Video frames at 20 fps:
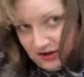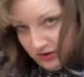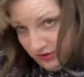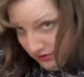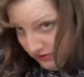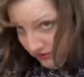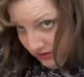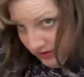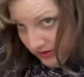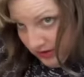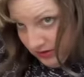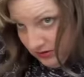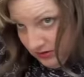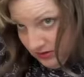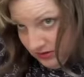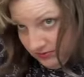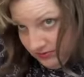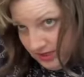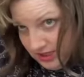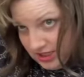how you feel like you
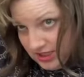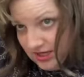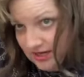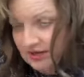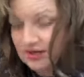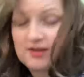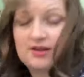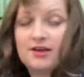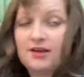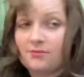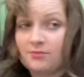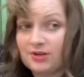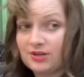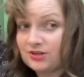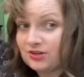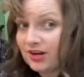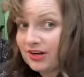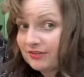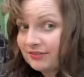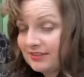can reach it. But
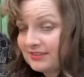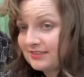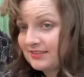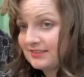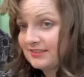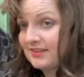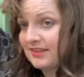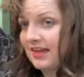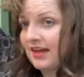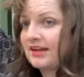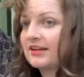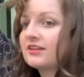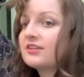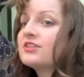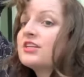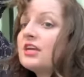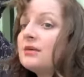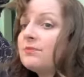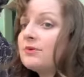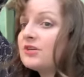try to resist that.
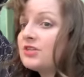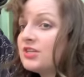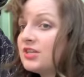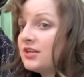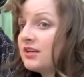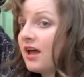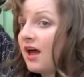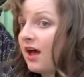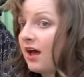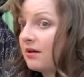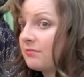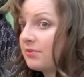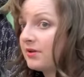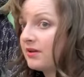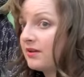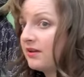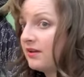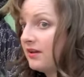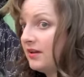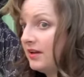Keep your chin up.
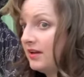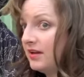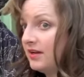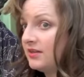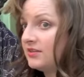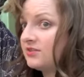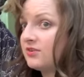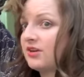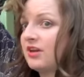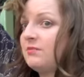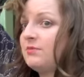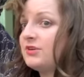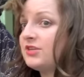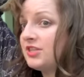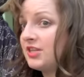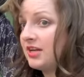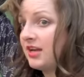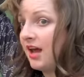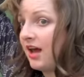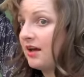So keep your
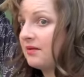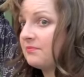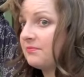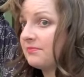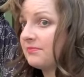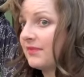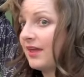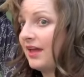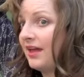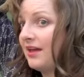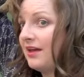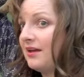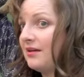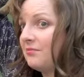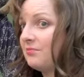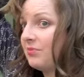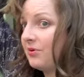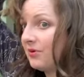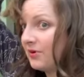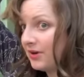chin up
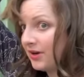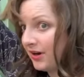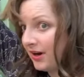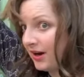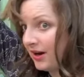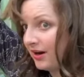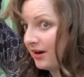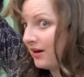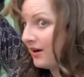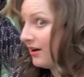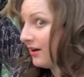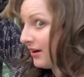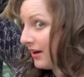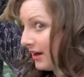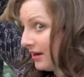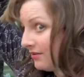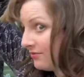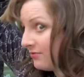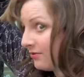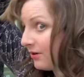and pull your hair
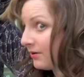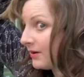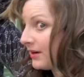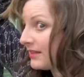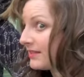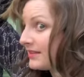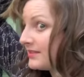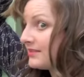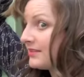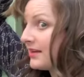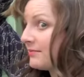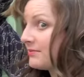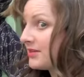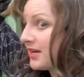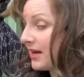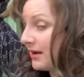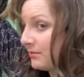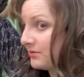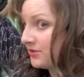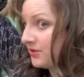kind of forward at the same
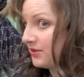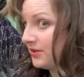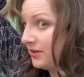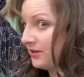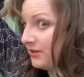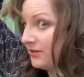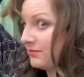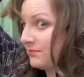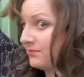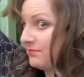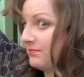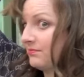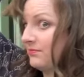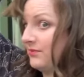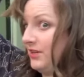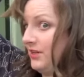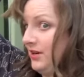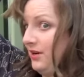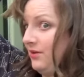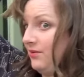time. So you're,
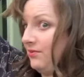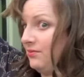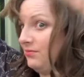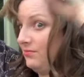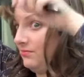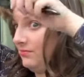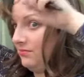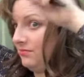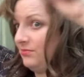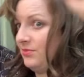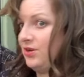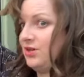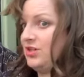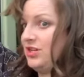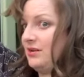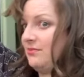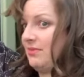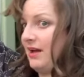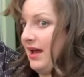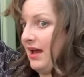you know,
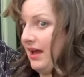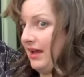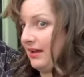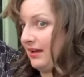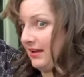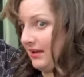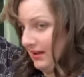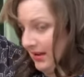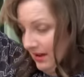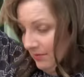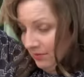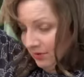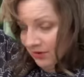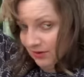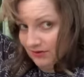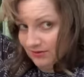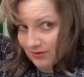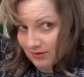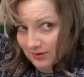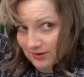pushing back and
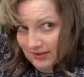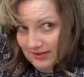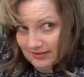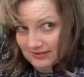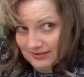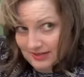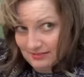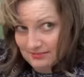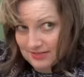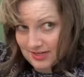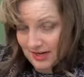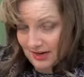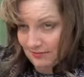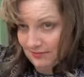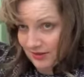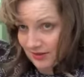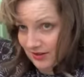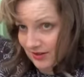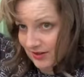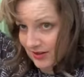pulling forward at the same time.
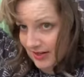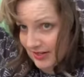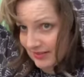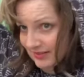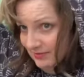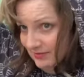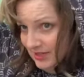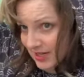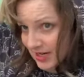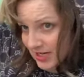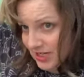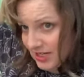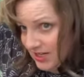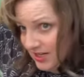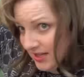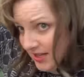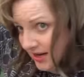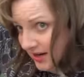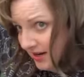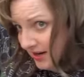You're creating some
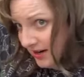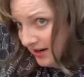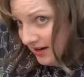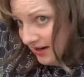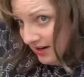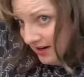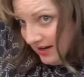tension there.